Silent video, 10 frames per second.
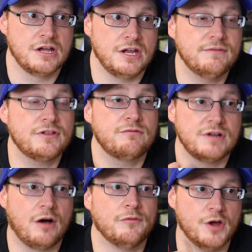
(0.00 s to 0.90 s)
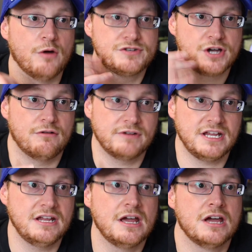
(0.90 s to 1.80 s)
Even though we all know
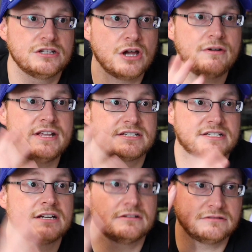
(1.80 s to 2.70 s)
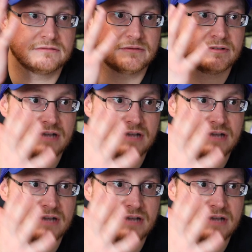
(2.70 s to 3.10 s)
Tony's still,